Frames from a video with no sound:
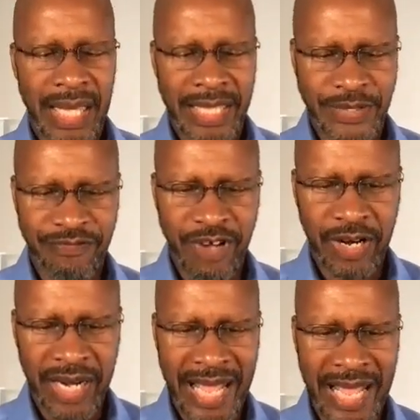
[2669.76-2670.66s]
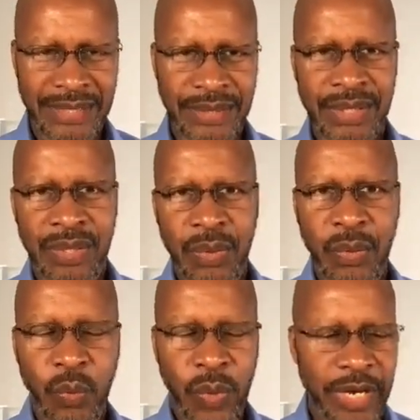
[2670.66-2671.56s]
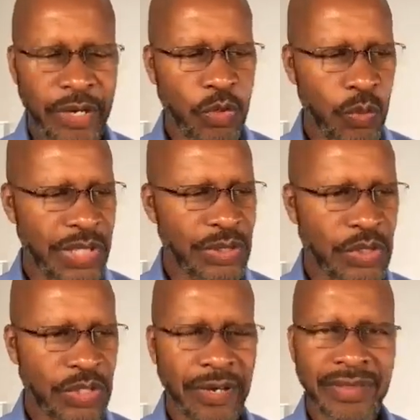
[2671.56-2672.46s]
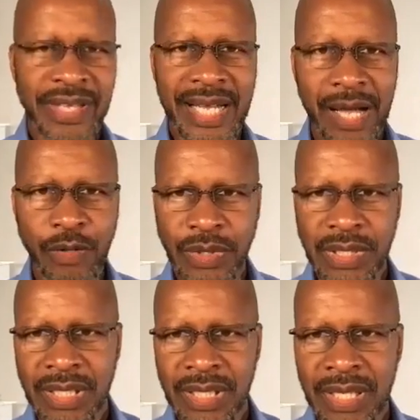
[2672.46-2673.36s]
as far as where do we start the count,